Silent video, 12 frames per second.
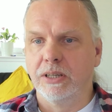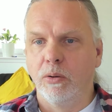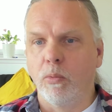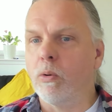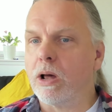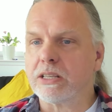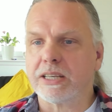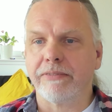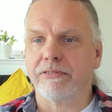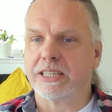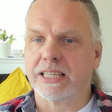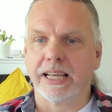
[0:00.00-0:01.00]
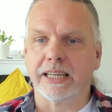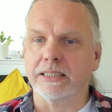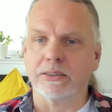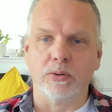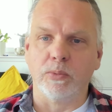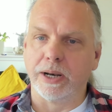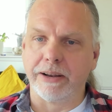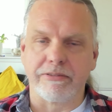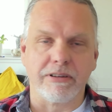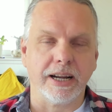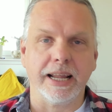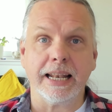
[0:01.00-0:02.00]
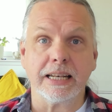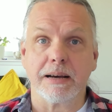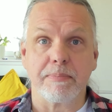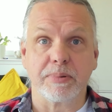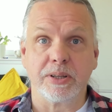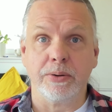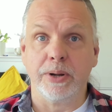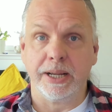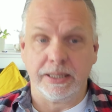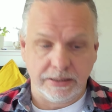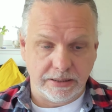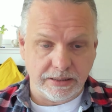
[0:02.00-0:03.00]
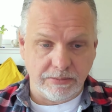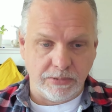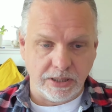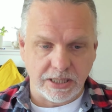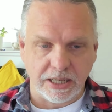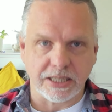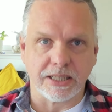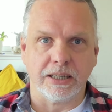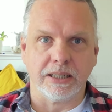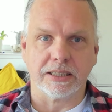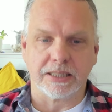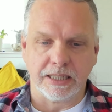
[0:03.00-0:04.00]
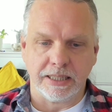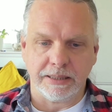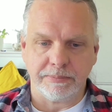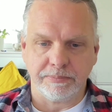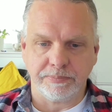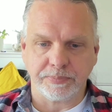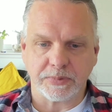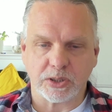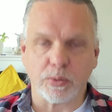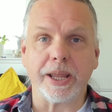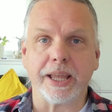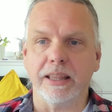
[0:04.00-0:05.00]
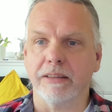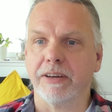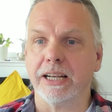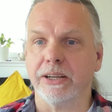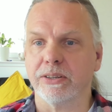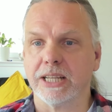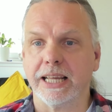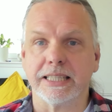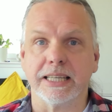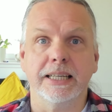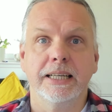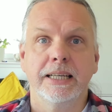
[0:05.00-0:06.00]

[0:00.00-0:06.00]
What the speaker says: once every second or whatever I end up doing once I start tweaking the values later.